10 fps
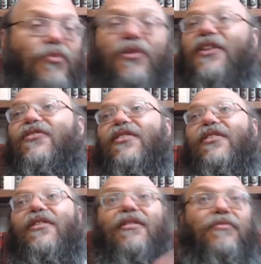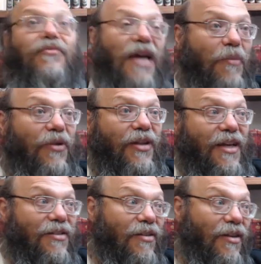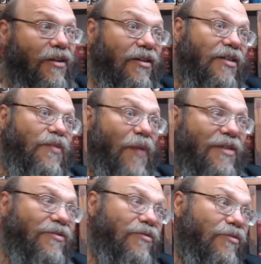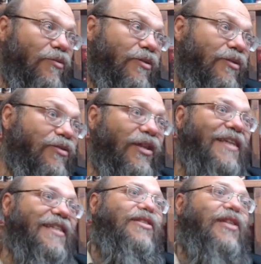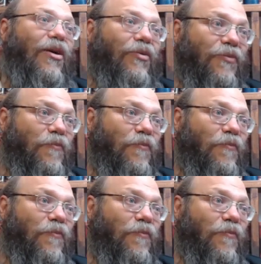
whatever happened yesterday is past, so it's not exist now.